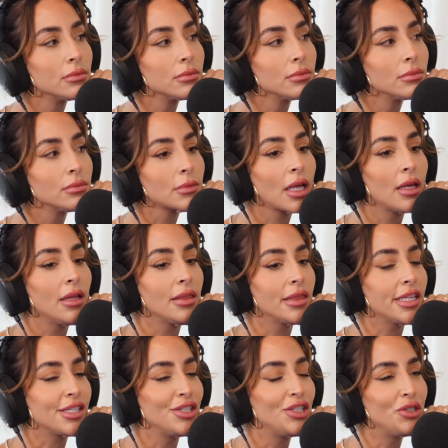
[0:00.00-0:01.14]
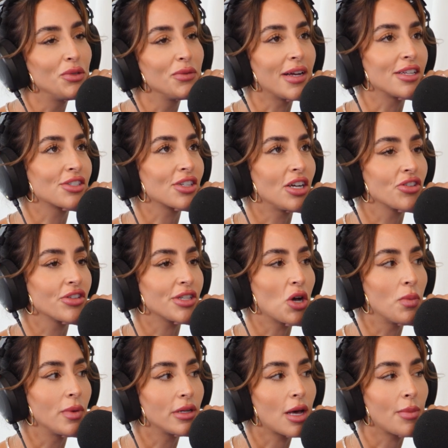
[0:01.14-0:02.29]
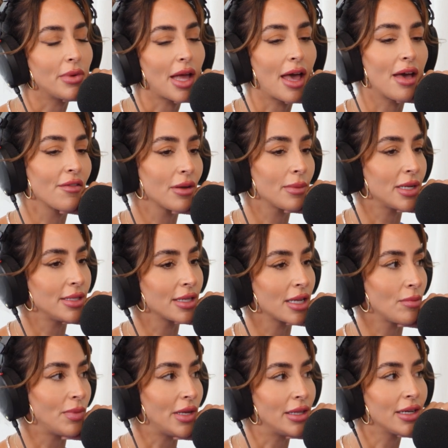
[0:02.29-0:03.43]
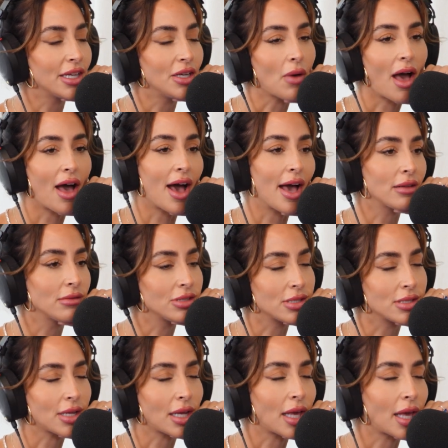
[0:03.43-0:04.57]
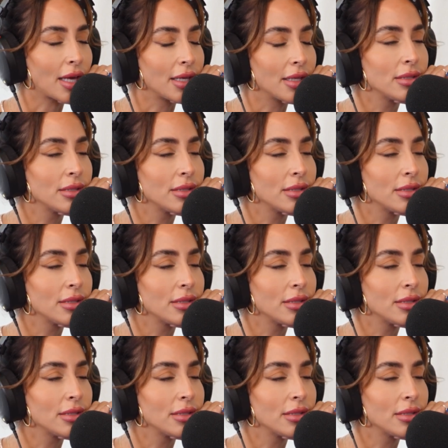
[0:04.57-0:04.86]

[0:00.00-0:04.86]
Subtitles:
this new restaurant just opened up and everybody's going to be there. I can't